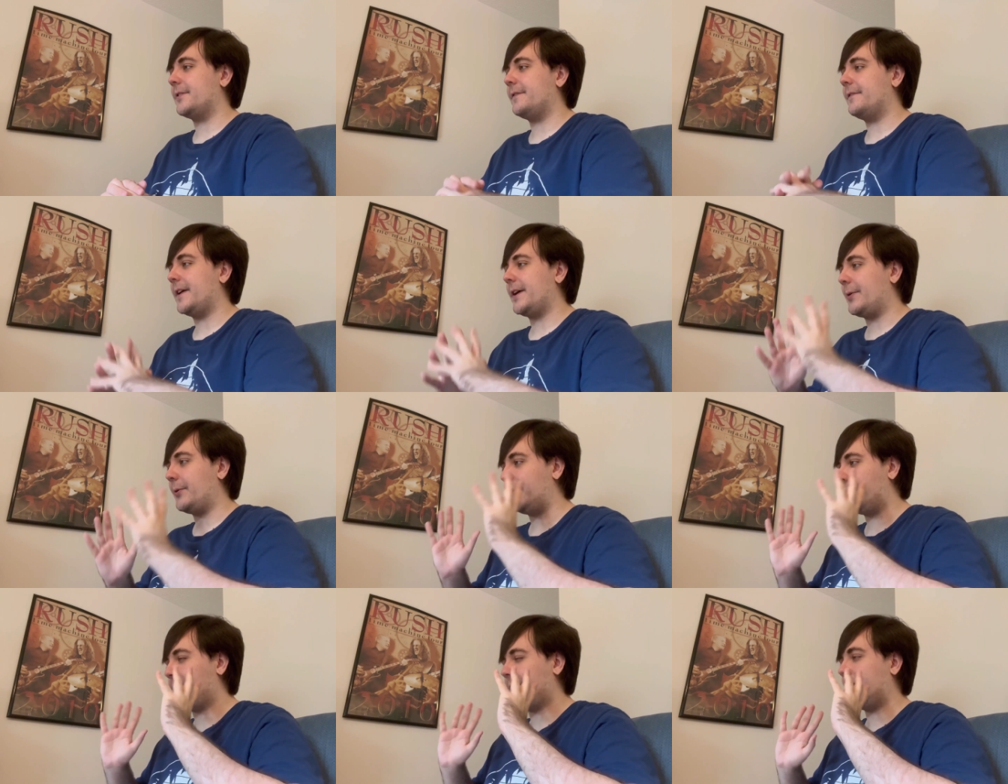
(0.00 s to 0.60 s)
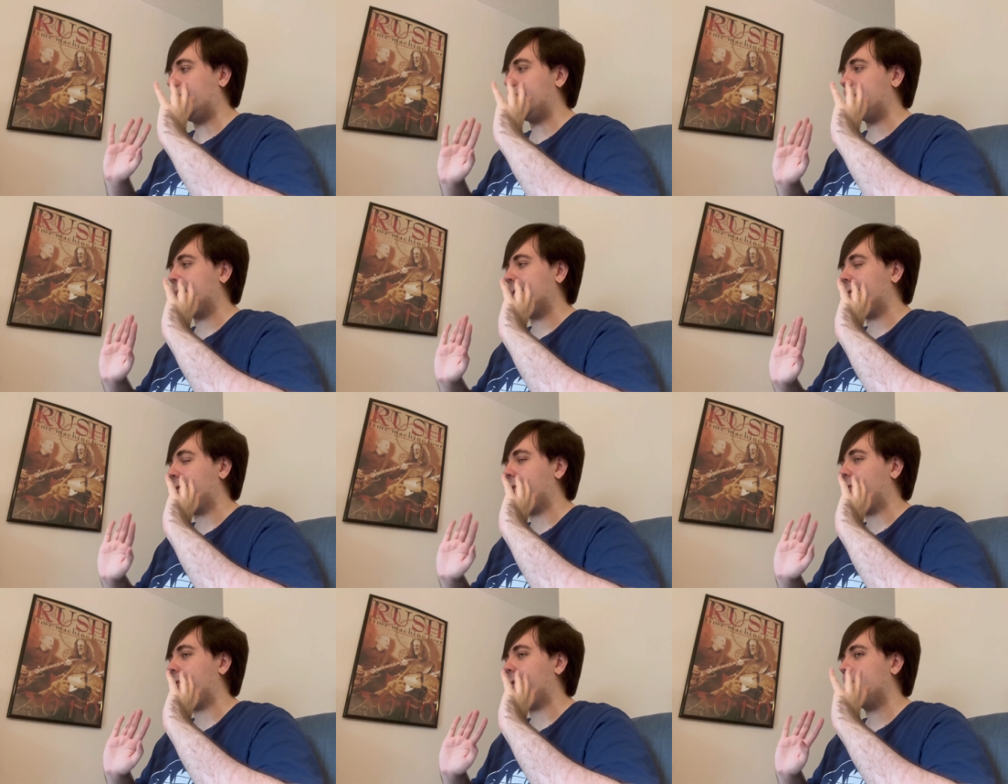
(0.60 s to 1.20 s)

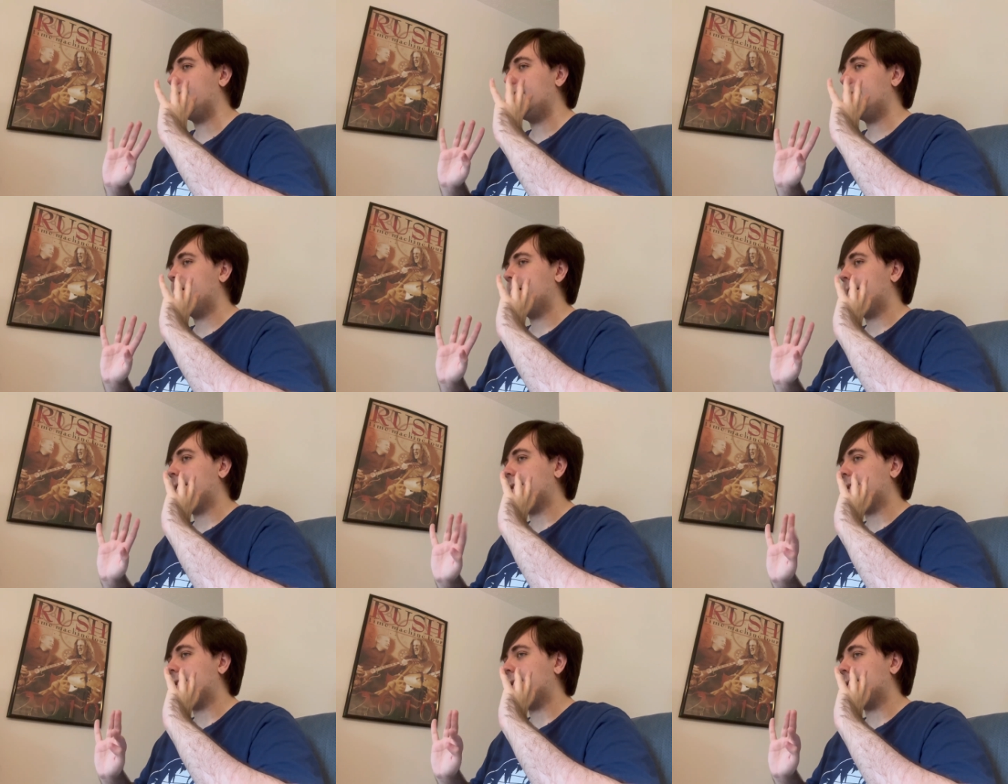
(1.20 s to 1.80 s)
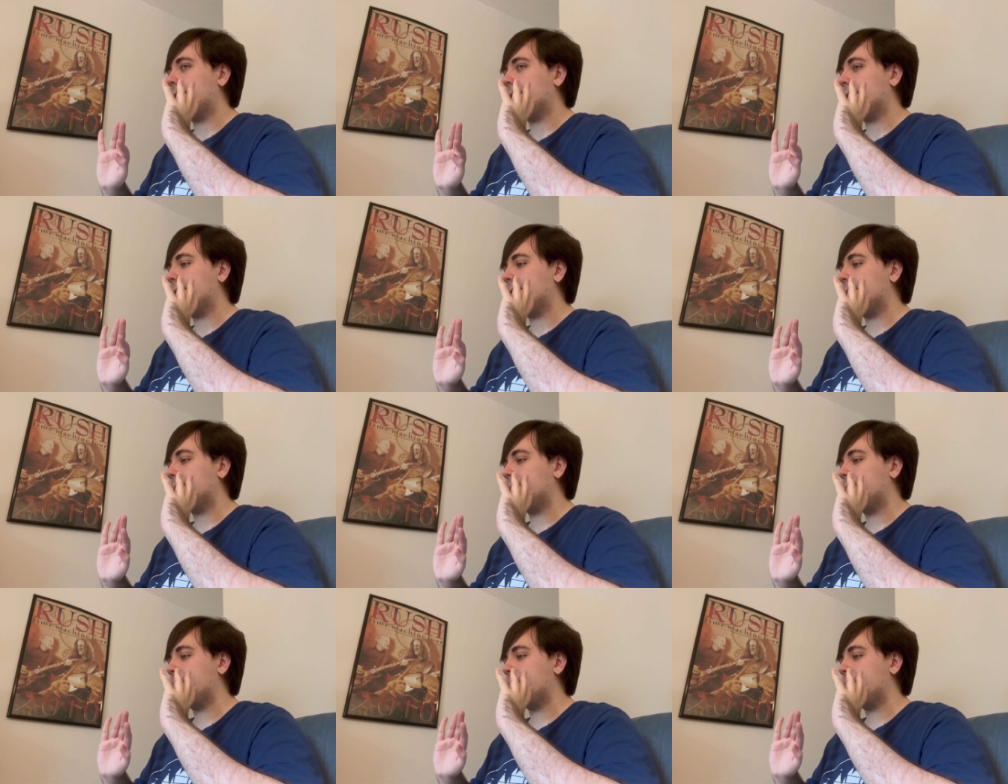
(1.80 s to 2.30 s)
Finkelstein's uh,